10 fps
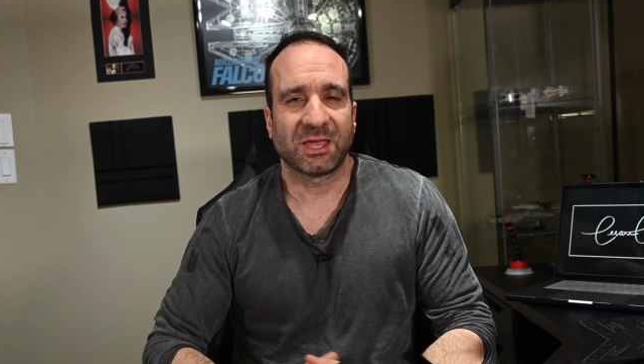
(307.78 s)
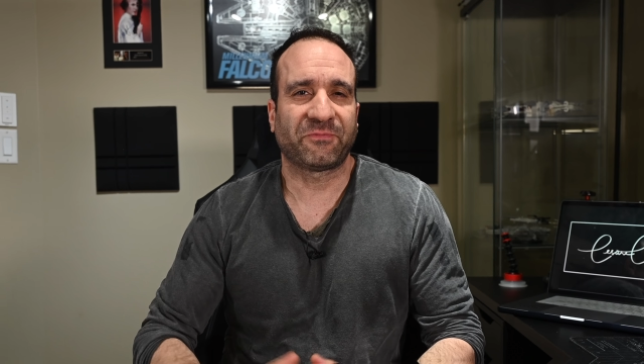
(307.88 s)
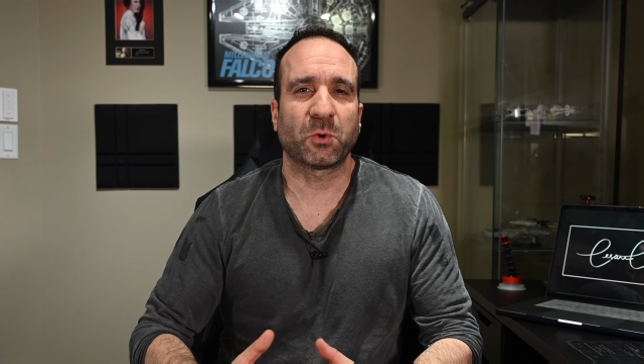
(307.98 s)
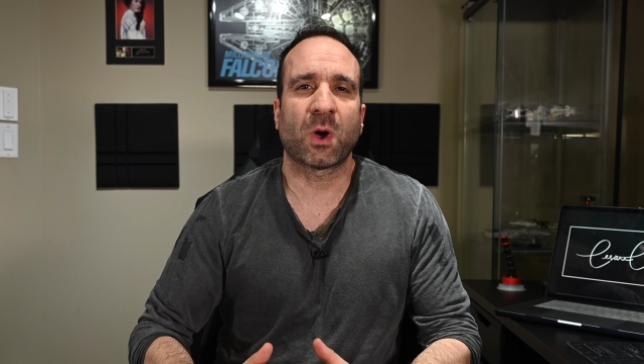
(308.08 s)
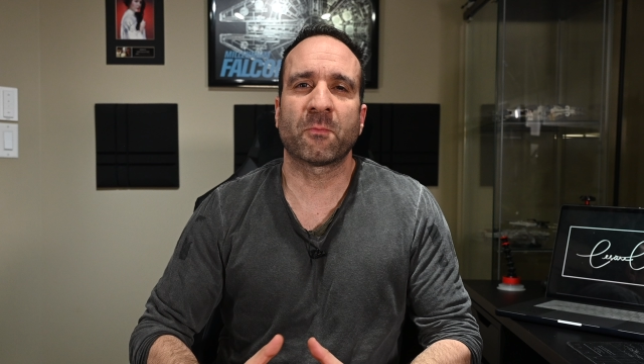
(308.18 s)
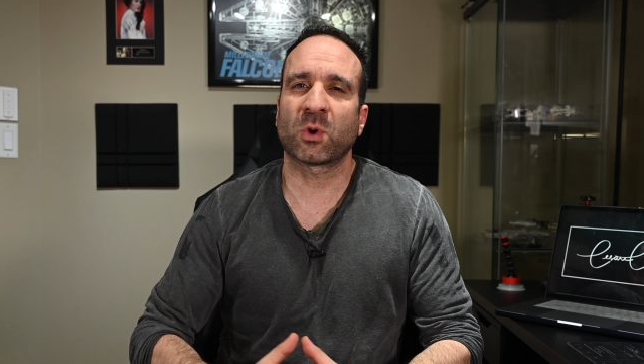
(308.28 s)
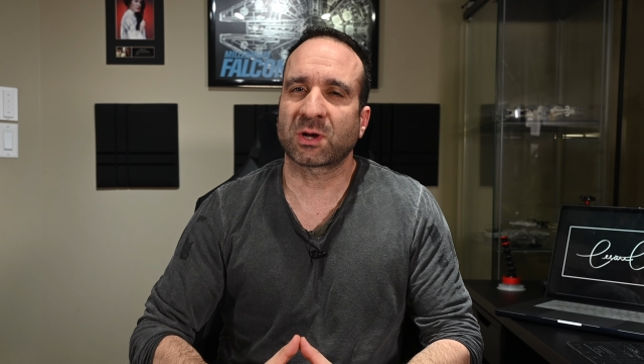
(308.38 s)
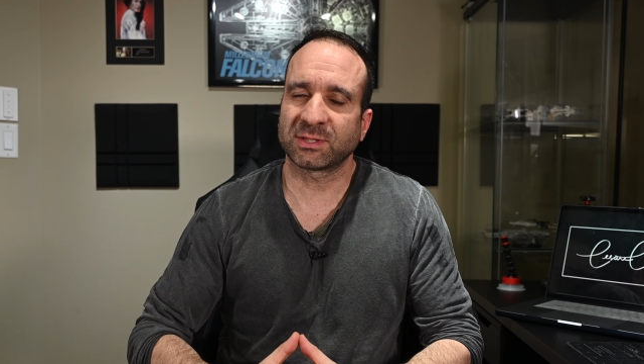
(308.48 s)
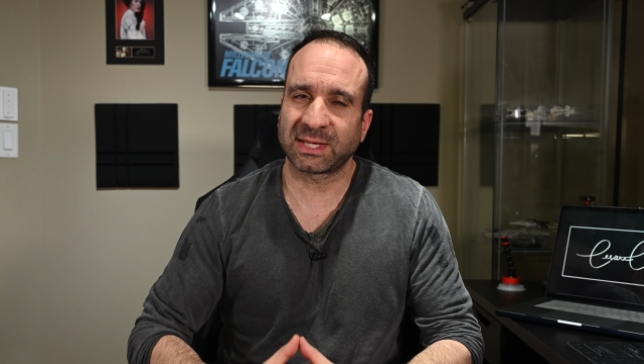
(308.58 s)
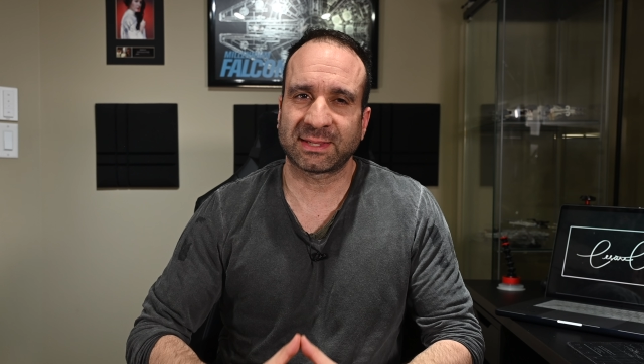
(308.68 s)
If you want more
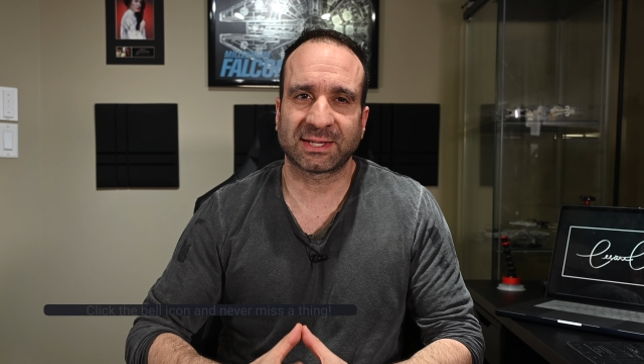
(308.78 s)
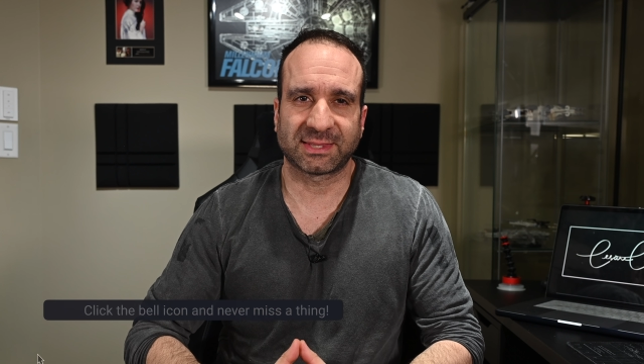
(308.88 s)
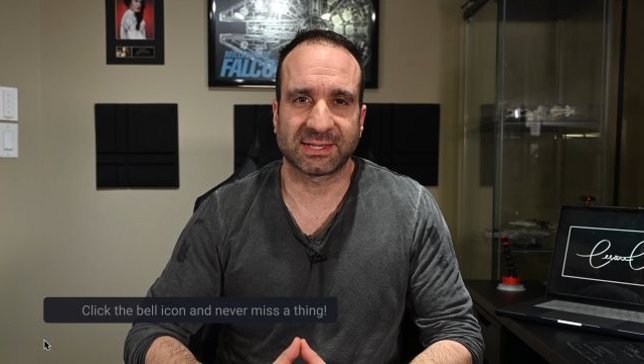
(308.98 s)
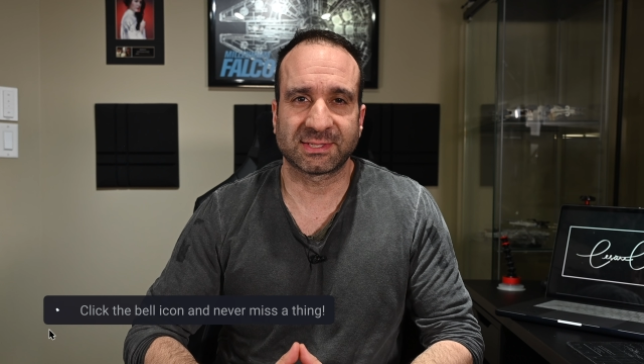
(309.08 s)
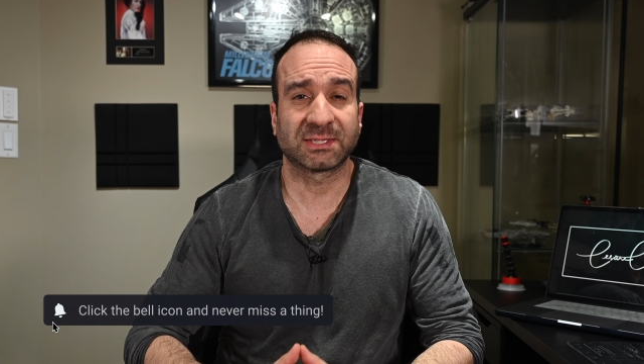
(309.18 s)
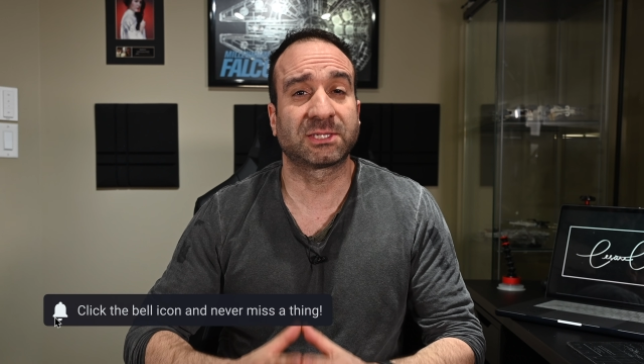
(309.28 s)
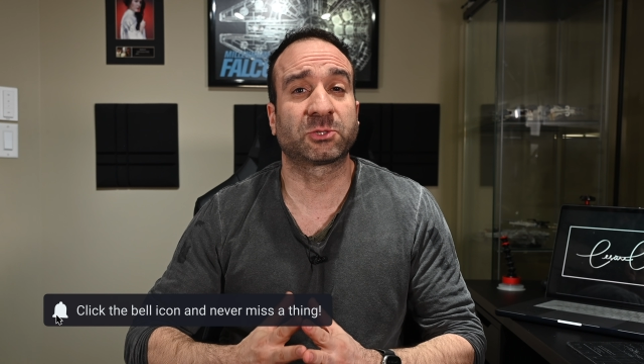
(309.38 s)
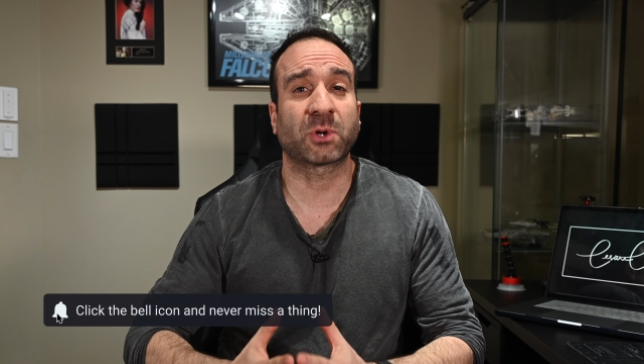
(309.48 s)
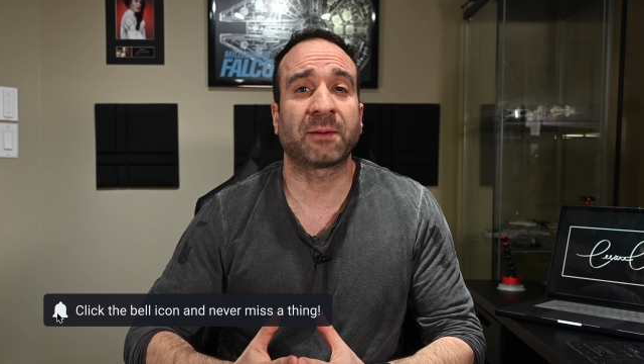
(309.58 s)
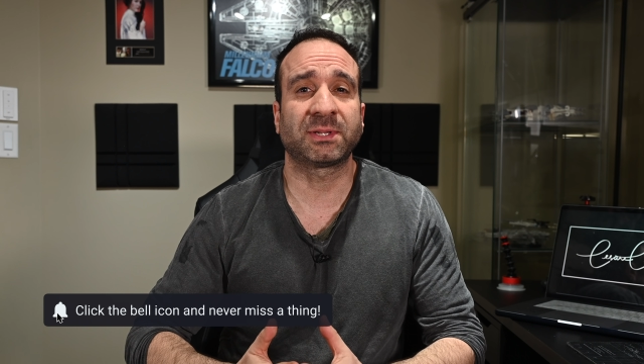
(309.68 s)
content like this,
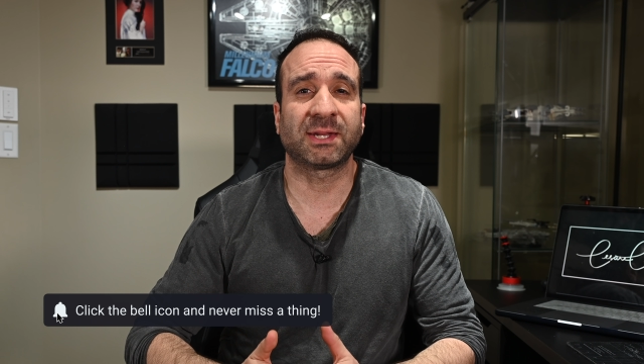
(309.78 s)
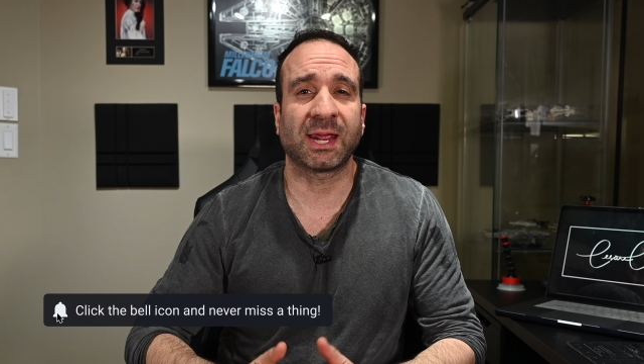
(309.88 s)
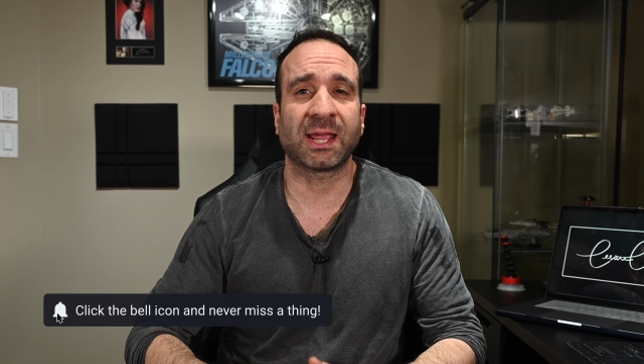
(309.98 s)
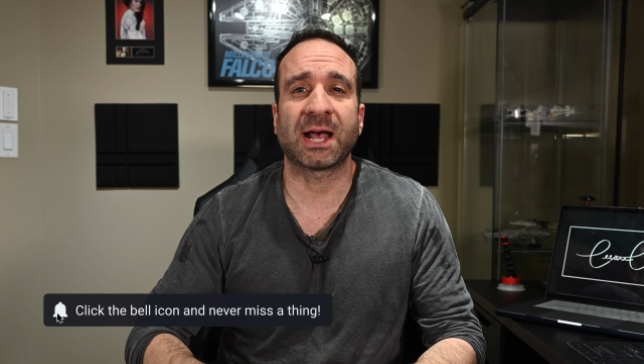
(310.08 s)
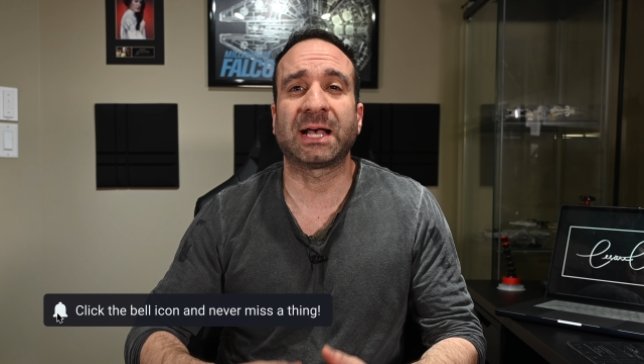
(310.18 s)
subscribe today,